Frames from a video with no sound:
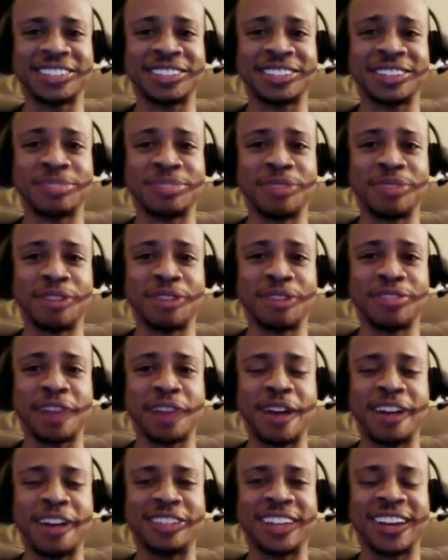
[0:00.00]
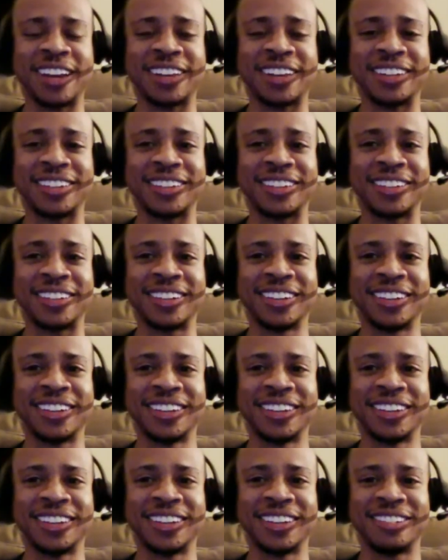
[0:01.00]
So Marvel came out saying,
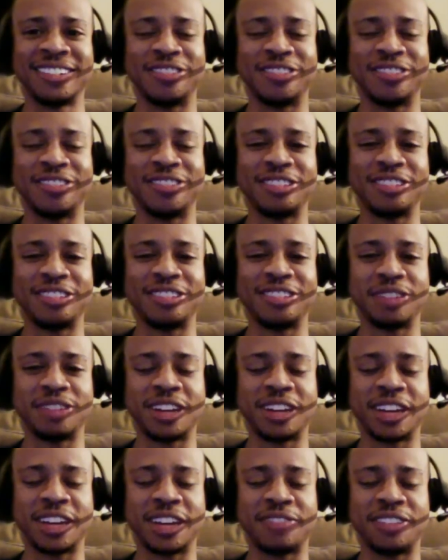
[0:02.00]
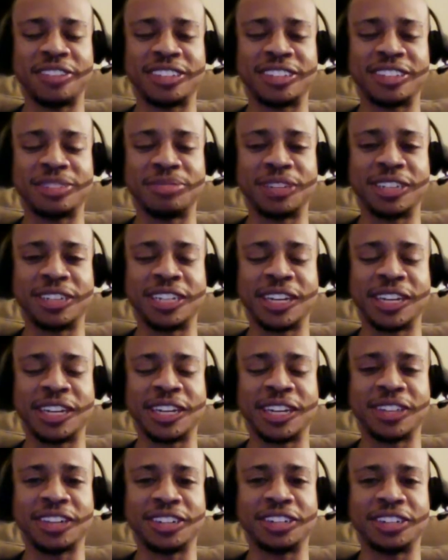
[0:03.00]
giving some details
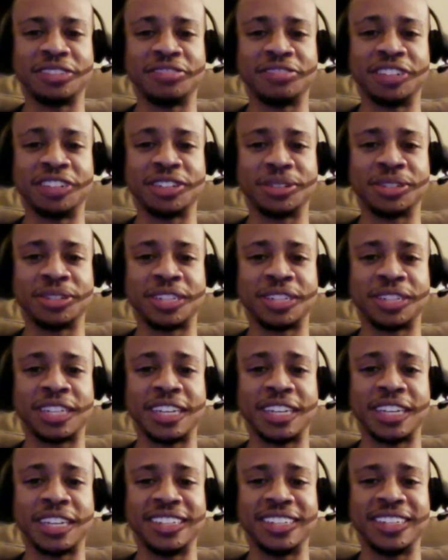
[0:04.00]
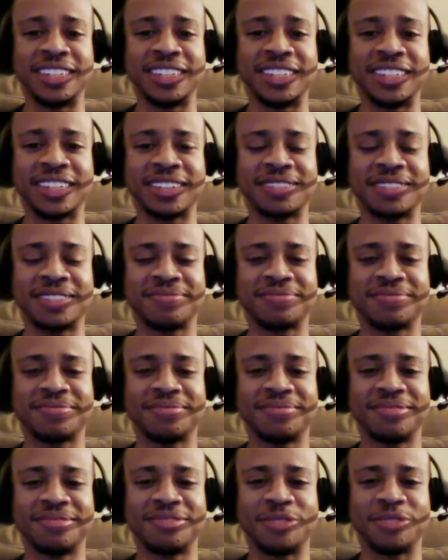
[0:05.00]
on the original Sins
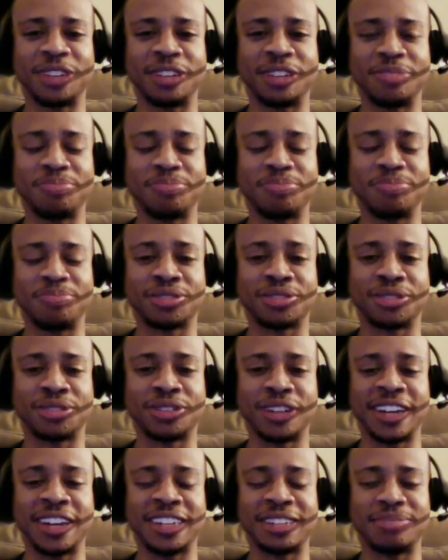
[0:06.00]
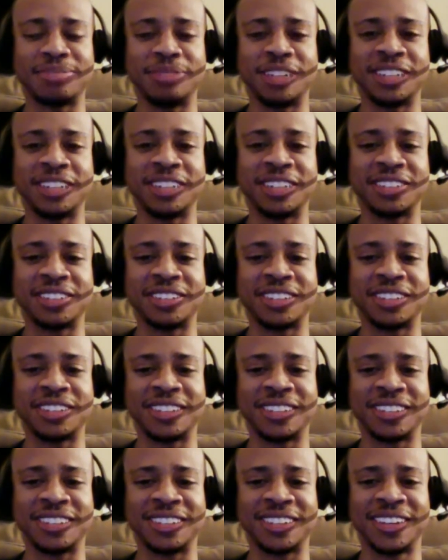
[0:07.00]
with the plural S
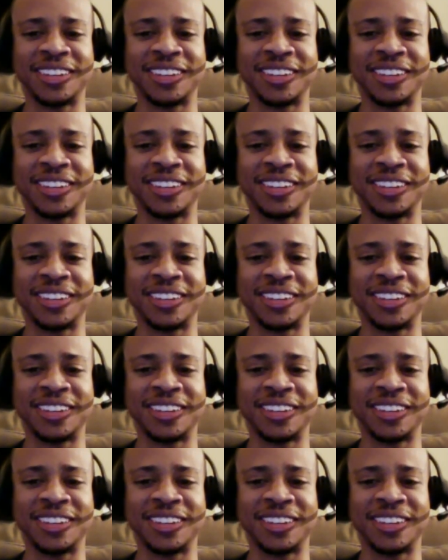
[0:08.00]
miniseries